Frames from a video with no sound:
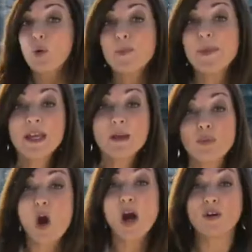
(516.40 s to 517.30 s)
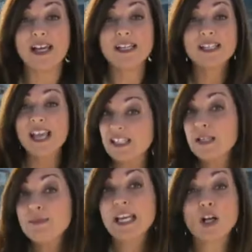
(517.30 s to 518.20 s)
But we're making progress.
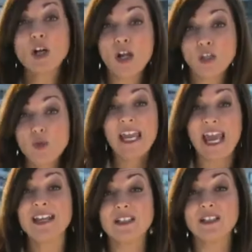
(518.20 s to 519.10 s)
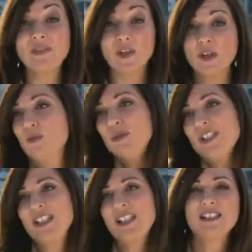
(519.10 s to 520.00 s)
Seems like a condo can deliver. We
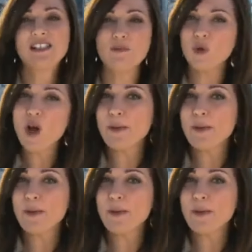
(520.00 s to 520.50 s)
just need to see more